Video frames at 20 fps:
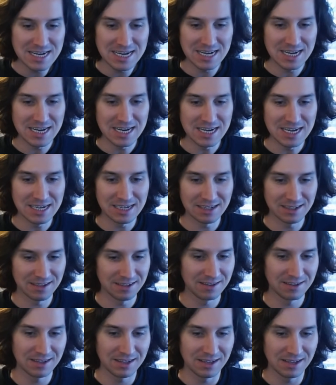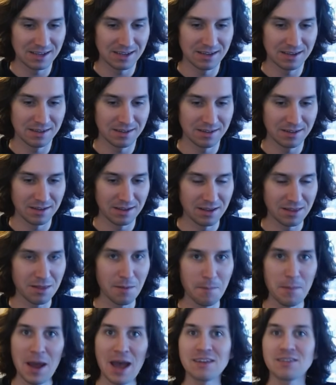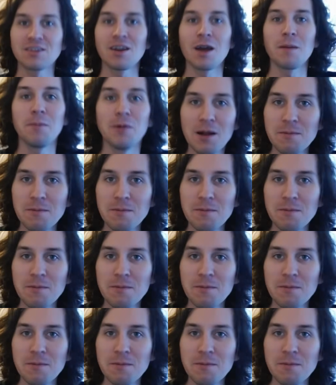the past couple